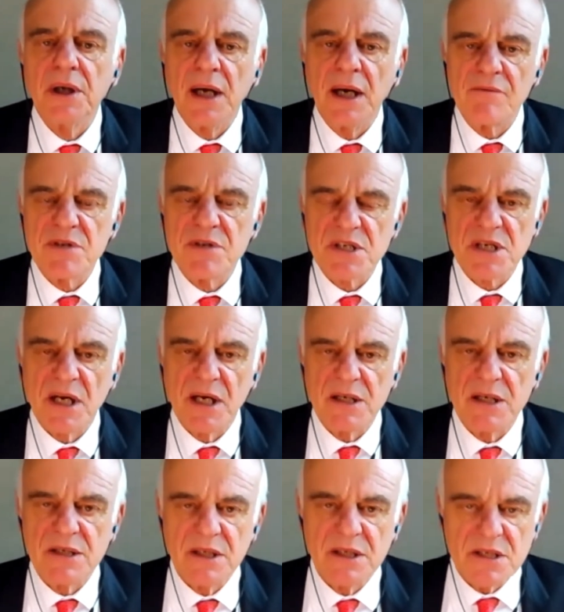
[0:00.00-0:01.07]
have
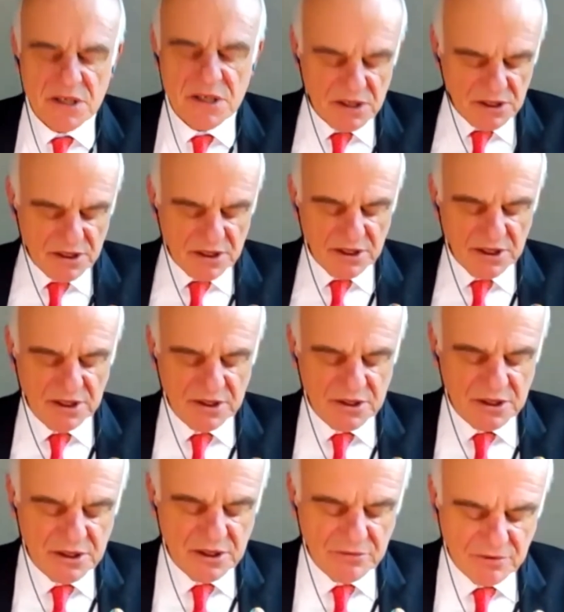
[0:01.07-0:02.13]
societies learning
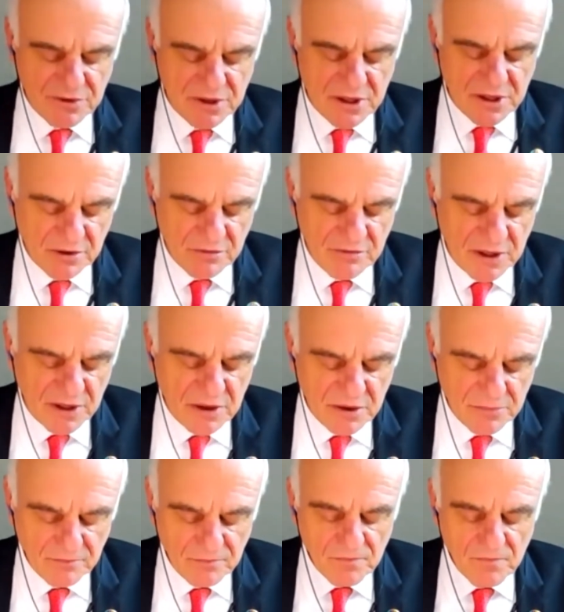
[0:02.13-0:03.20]
to live with COVID
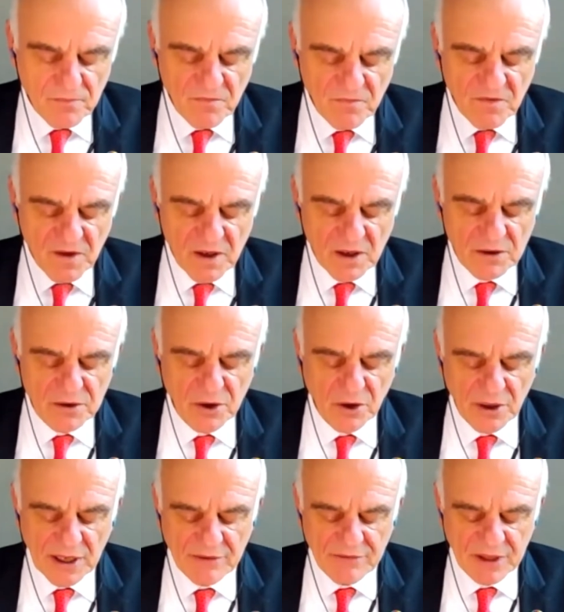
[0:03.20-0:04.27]
and
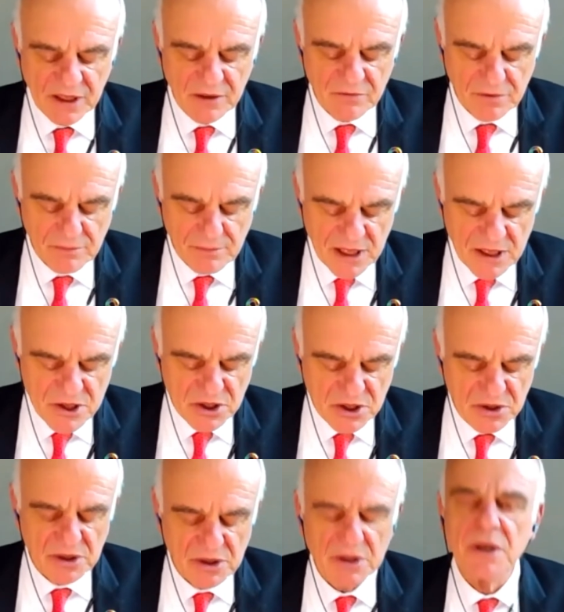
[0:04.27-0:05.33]
not having
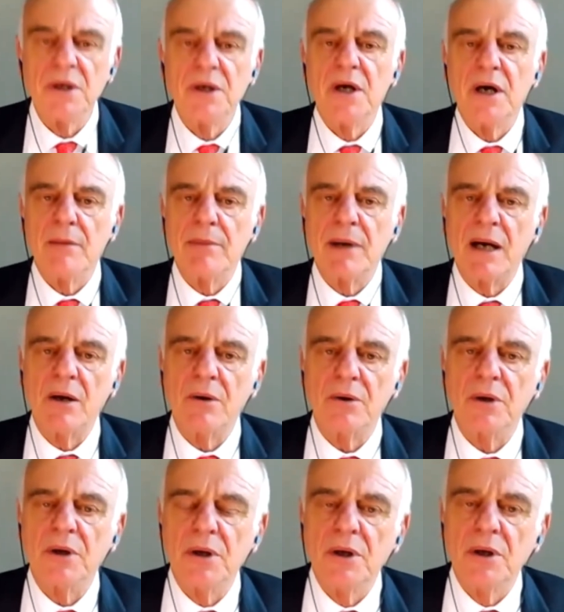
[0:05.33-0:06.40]
information
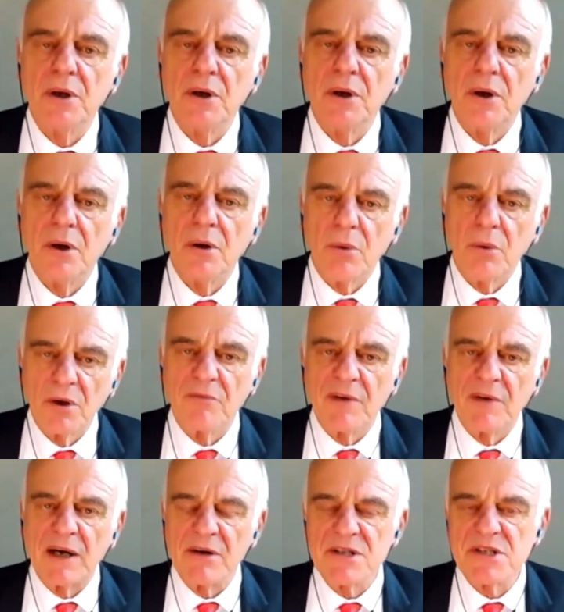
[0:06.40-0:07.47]
about what the
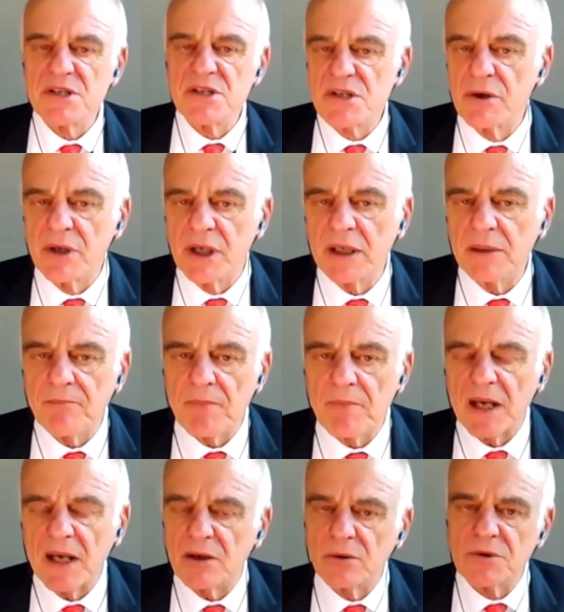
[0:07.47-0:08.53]
virus is doing,
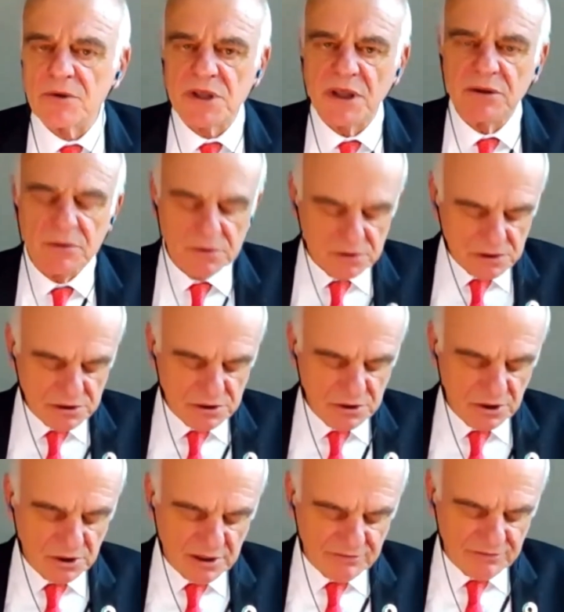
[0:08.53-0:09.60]
and also
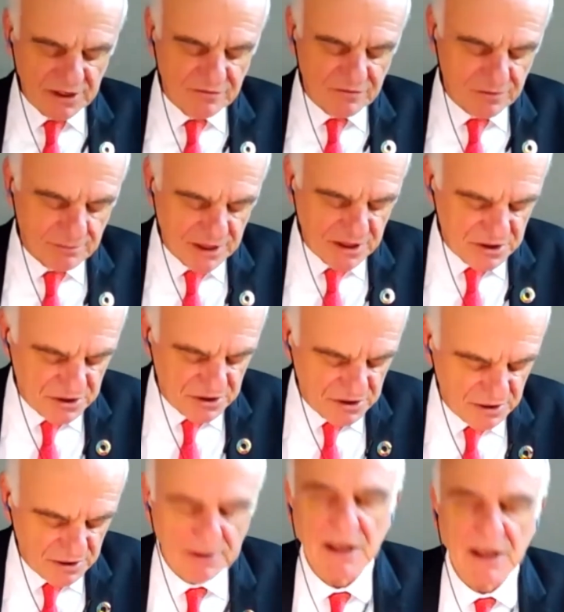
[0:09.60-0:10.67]
not having
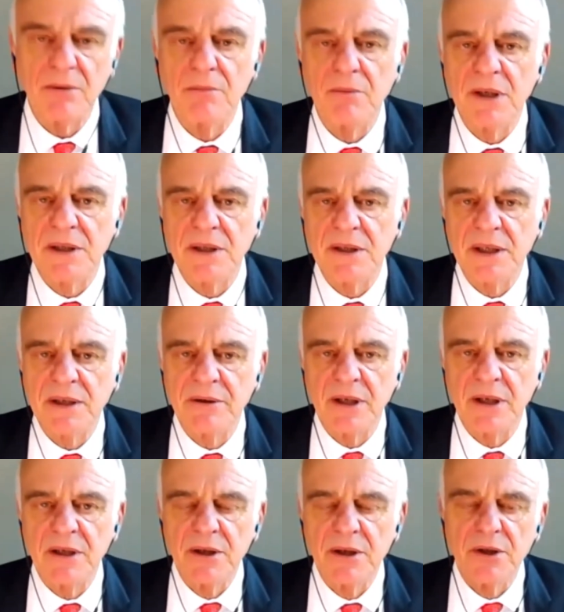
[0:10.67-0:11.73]
information about whether there
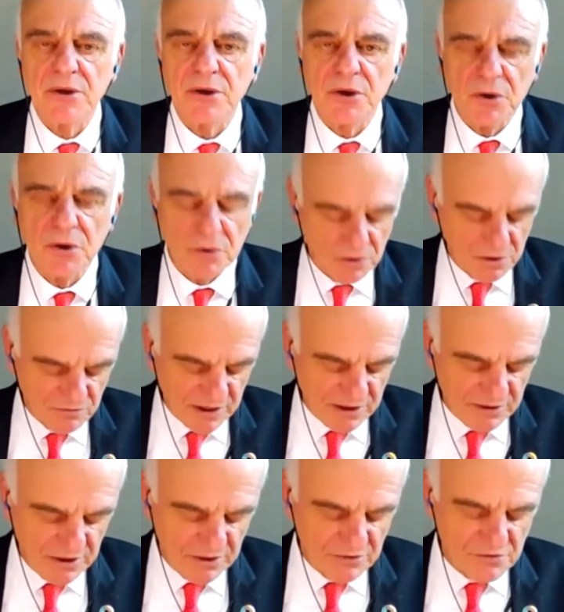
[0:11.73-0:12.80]
are new
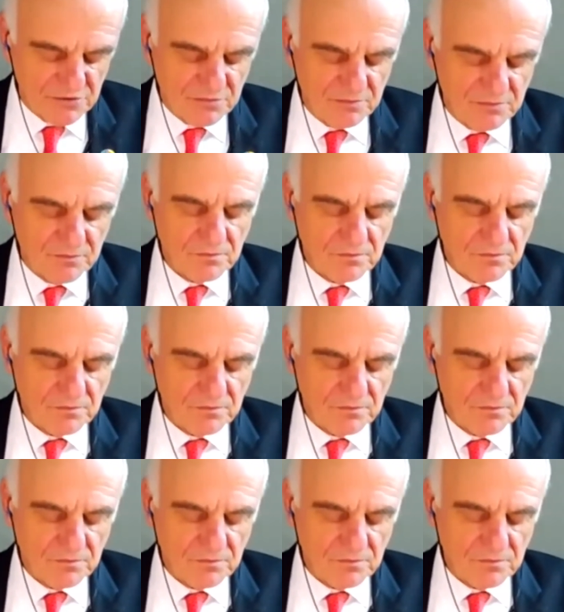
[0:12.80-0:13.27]
variants.